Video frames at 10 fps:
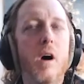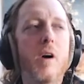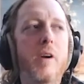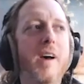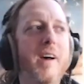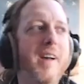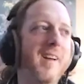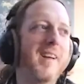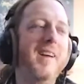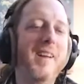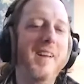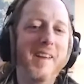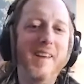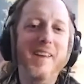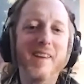Oh yeah,
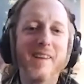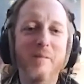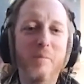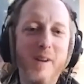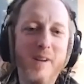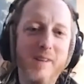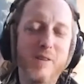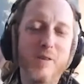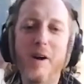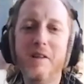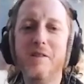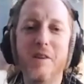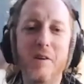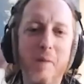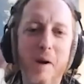he he. My
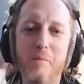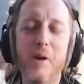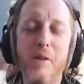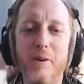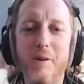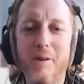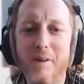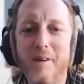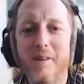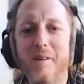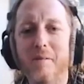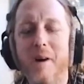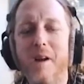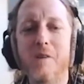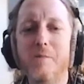grandson, my brother,
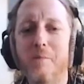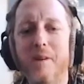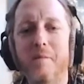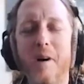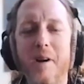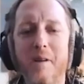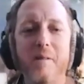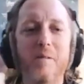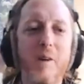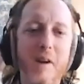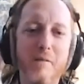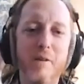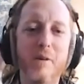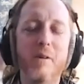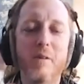my husband, my
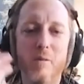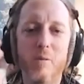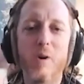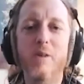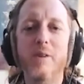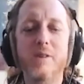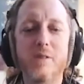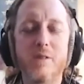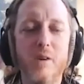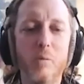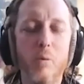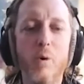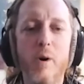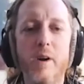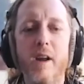whatever won this
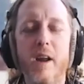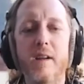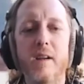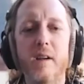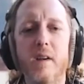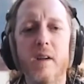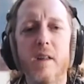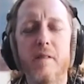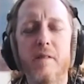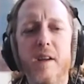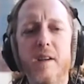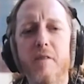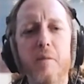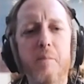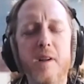award, and then
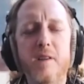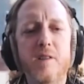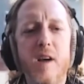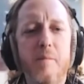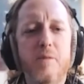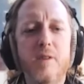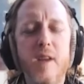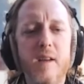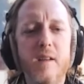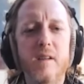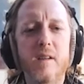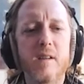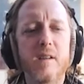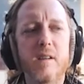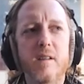everybody stopped saying
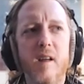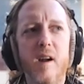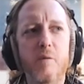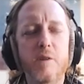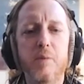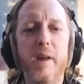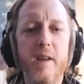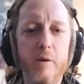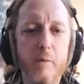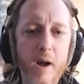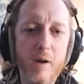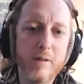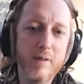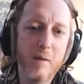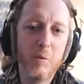that I was playing around
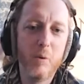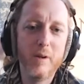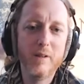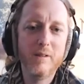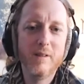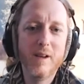at that point. Mm.